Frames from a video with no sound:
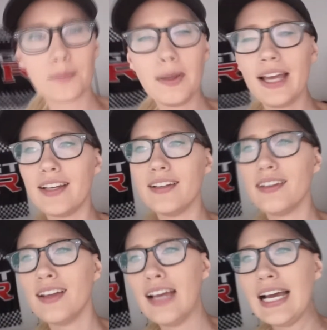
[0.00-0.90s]
But
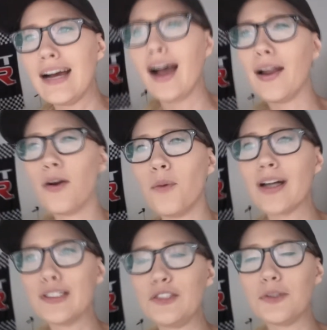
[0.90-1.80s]
I don't
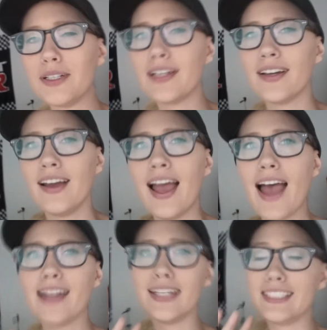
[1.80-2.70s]
want to do it,
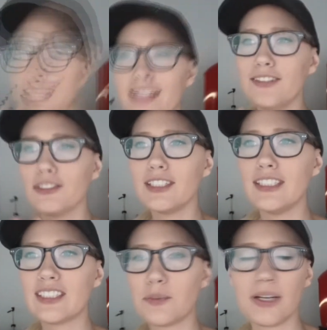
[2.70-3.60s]
and it didn't
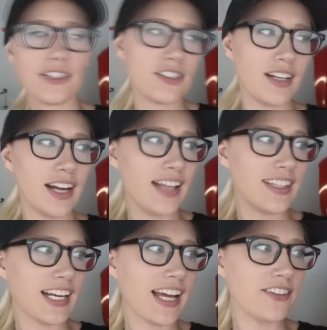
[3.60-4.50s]
release the pressure, and
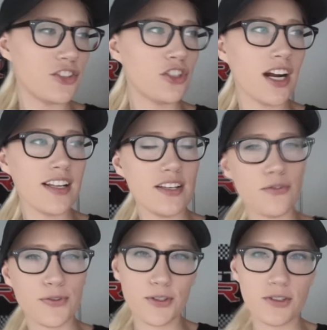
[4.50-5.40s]
then I have to try to eat
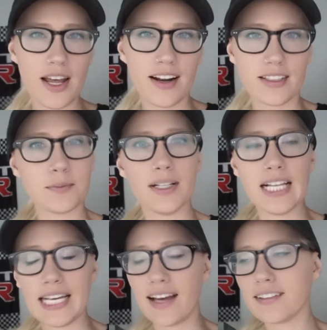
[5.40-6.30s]
food and I smell
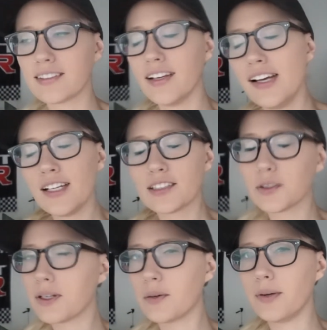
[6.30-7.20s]
like gas. So
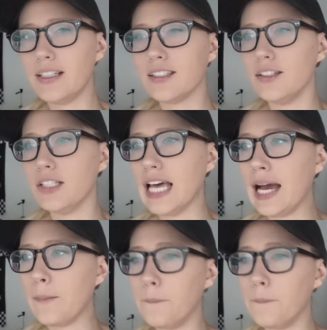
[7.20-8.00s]
we're gonna wait to do that.